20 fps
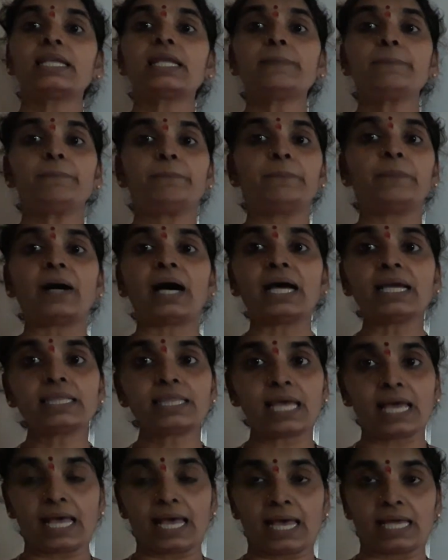up by the
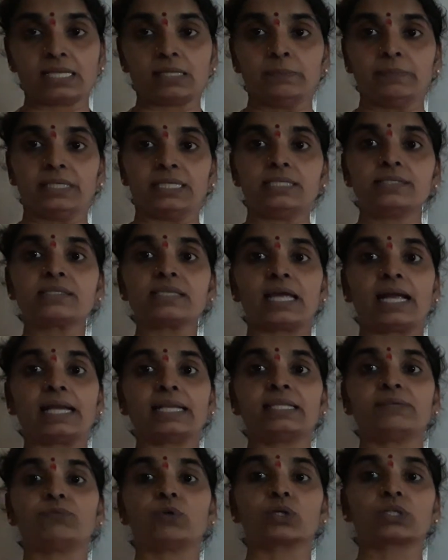animals,
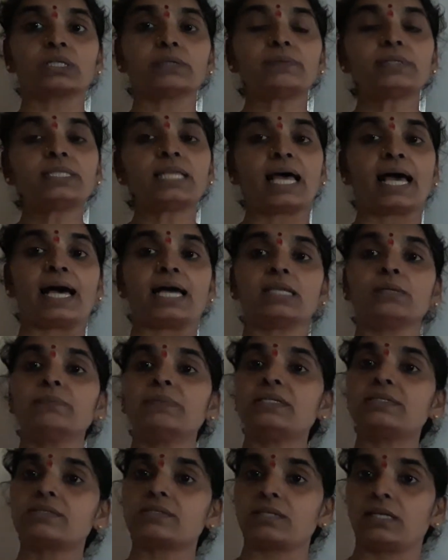and whatever the
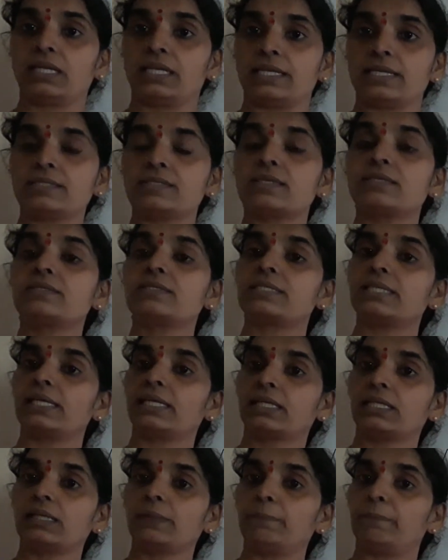animals release is
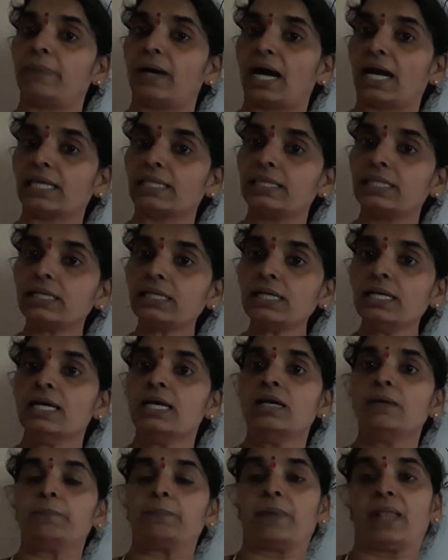taken up by the
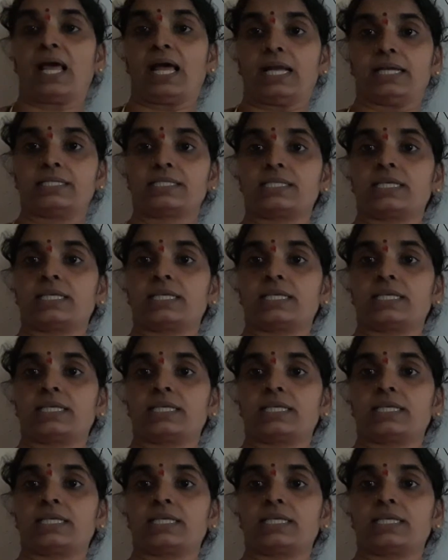plants.